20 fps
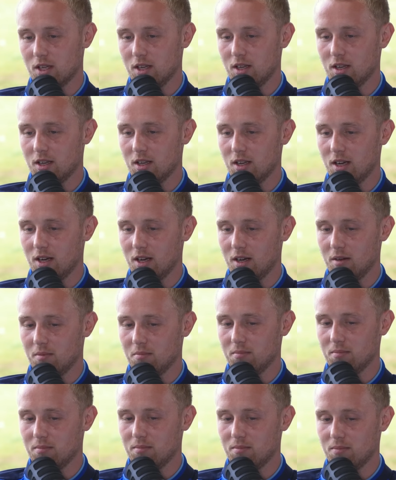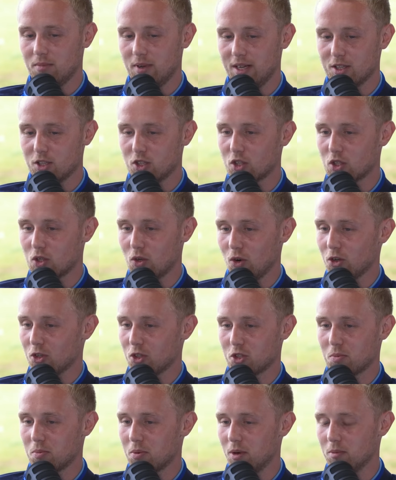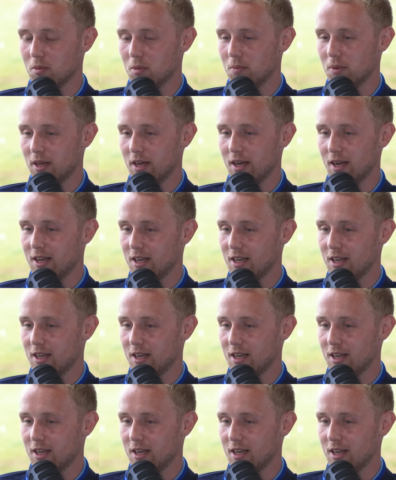and it's scorched probably,